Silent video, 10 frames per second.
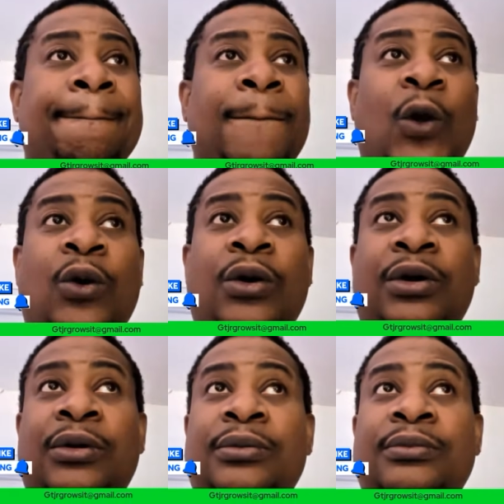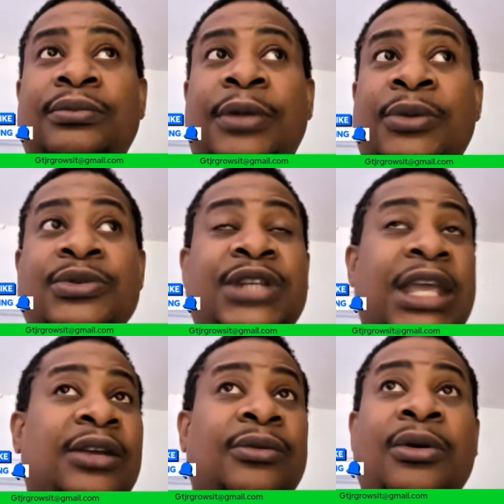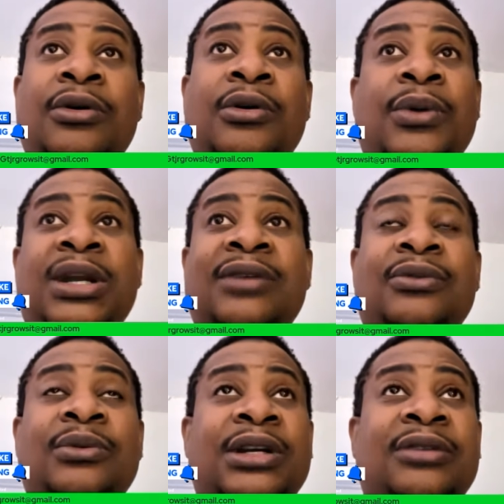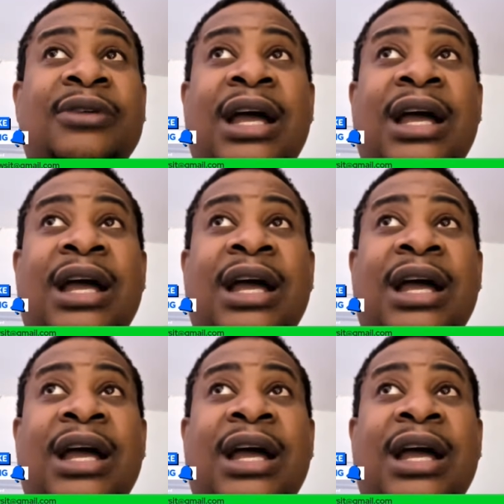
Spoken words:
or it was taken wrong, or whatever.